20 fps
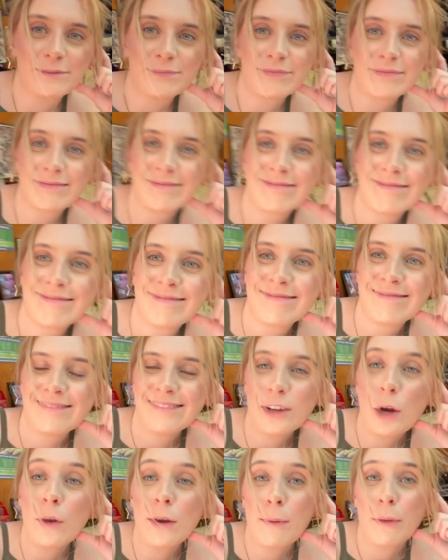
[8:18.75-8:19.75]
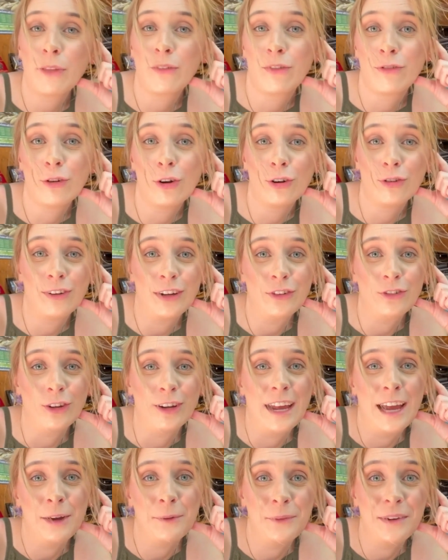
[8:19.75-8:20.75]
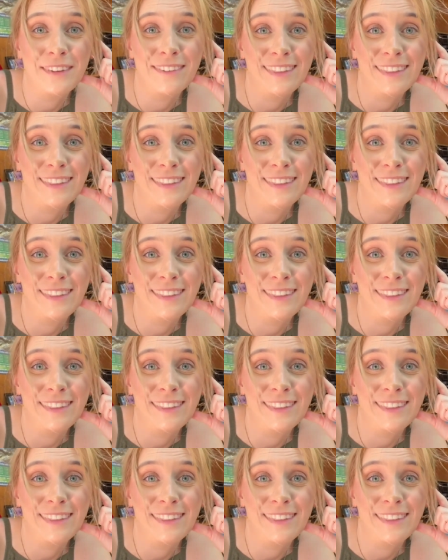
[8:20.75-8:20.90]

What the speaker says: I wonder about the frog restaurant, how weird's